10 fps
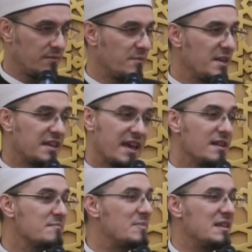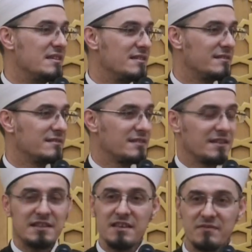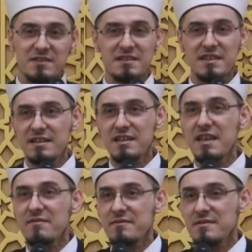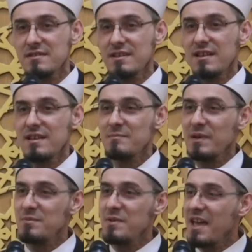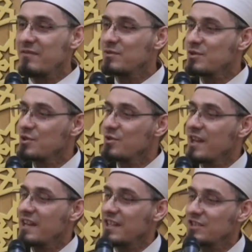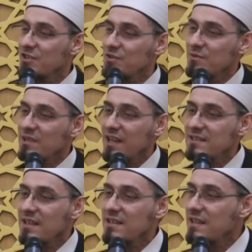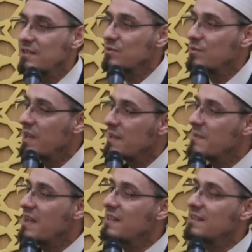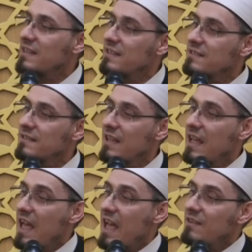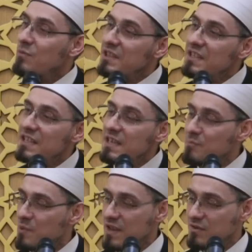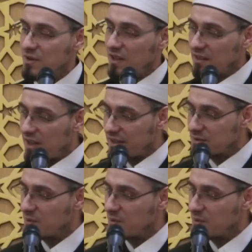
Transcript: We can be gifted that gift. But we have to show an attitude like Sayyidina Sulaiman did. And what did he pray to Allah as